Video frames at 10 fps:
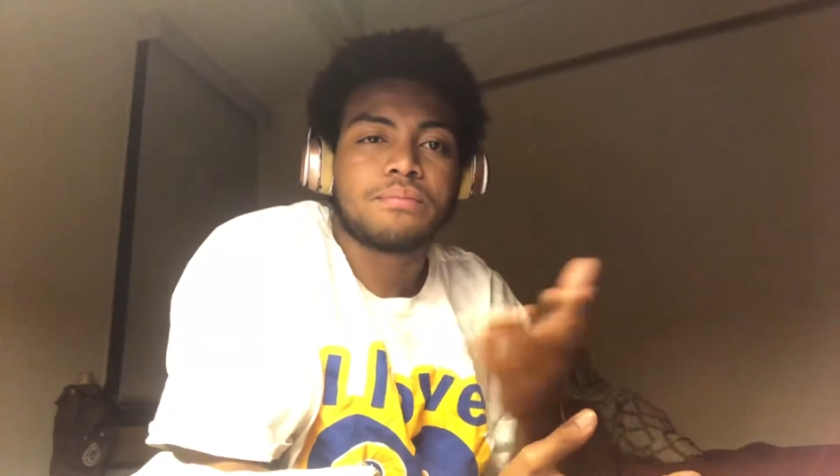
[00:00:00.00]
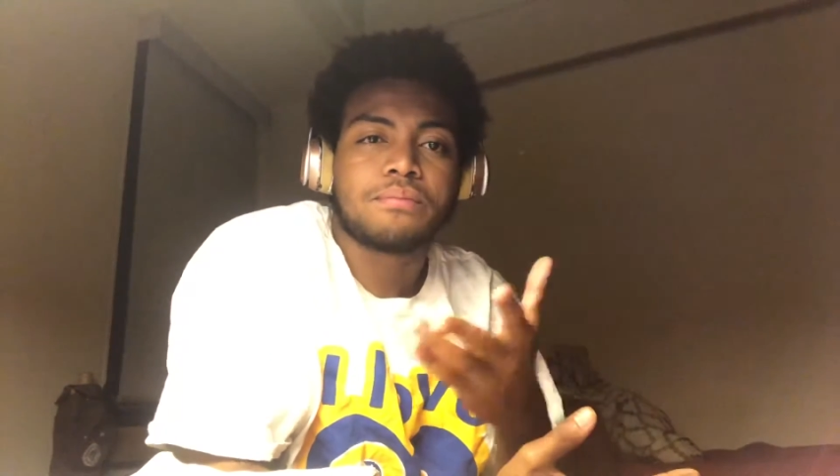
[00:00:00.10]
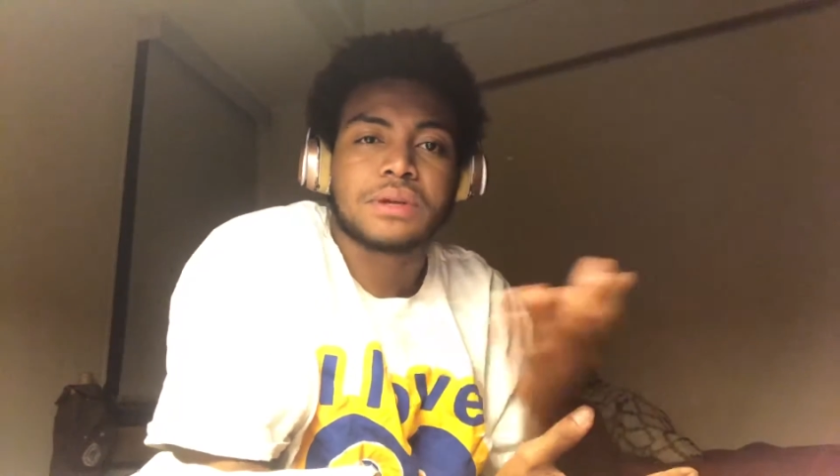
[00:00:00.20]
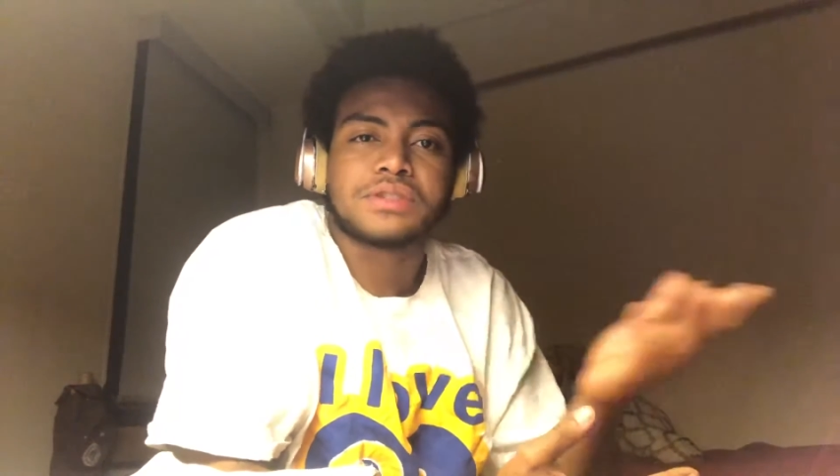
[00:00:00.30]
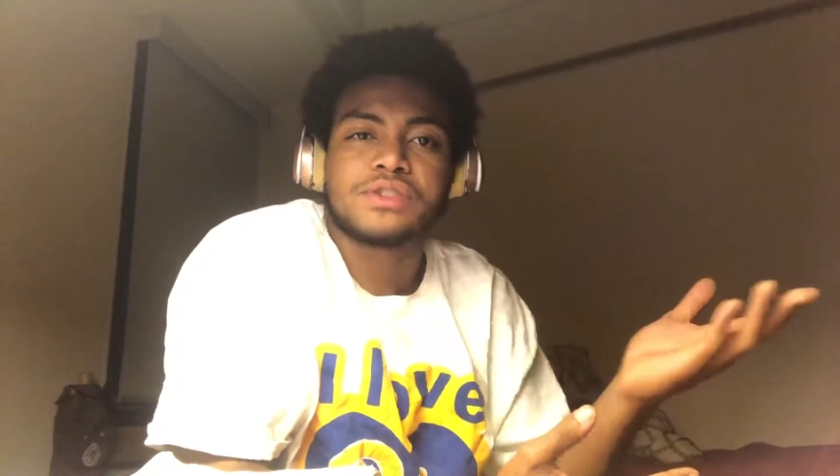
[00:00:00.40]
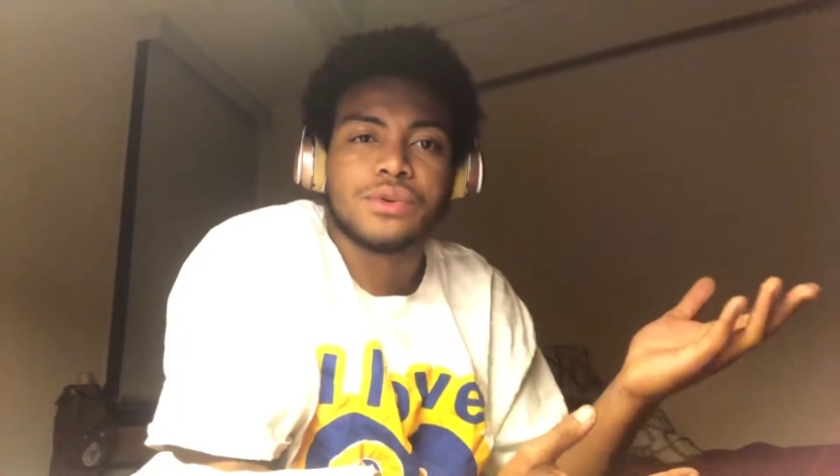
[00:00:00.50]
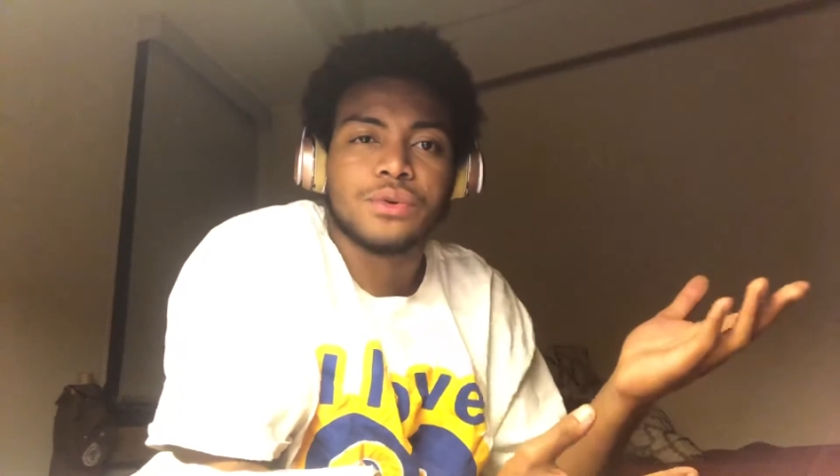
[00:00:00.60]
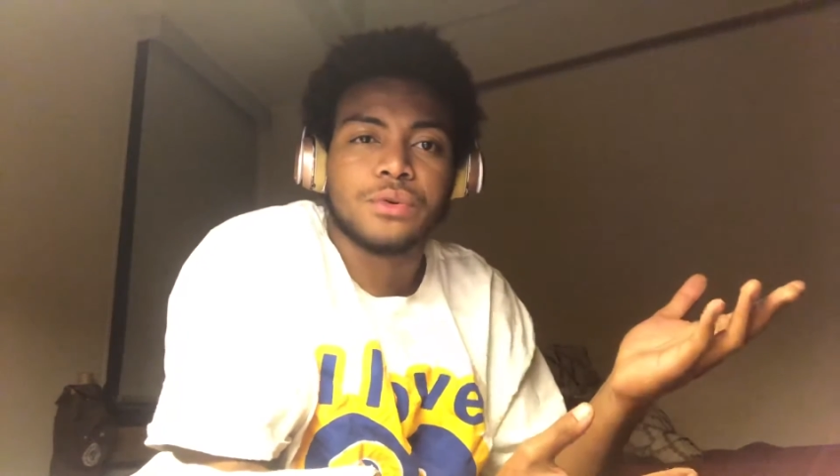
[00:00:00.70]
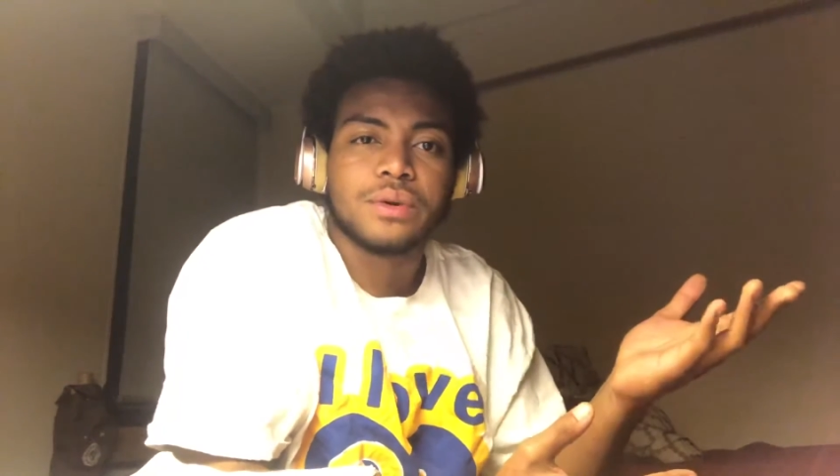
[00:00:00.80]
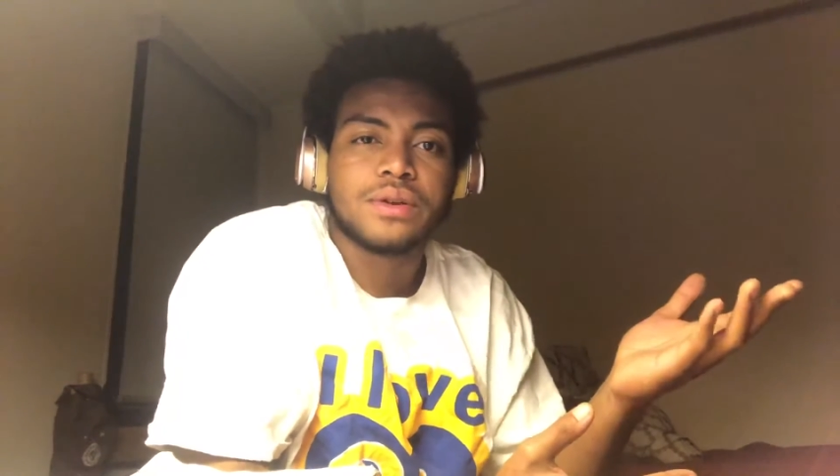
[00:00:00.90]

pursue